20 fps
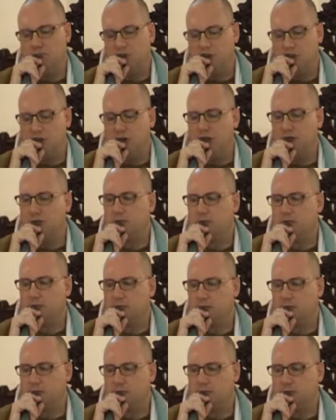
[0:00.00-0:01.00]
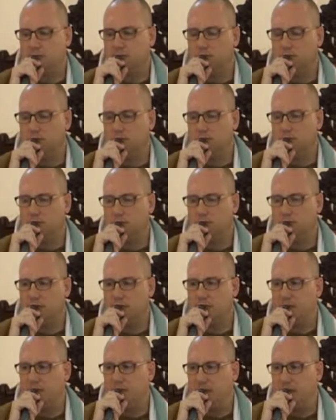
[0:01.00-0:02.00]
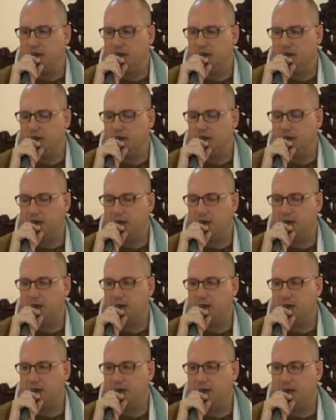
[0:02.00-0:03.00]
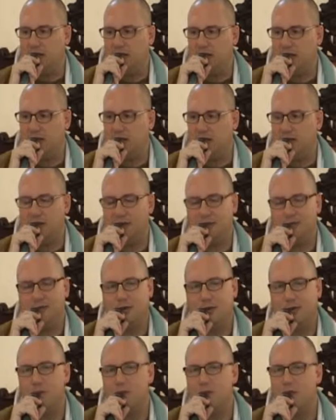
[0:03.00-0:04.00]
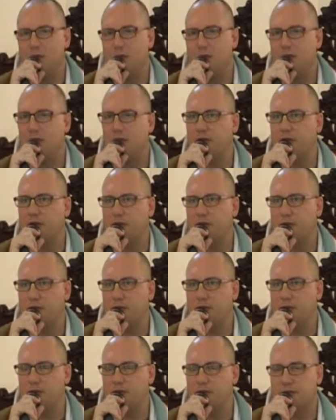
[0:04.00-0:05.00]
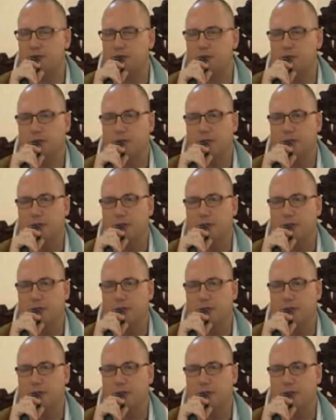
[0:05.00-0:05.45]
There are similarity, but ultimately, really whatever works.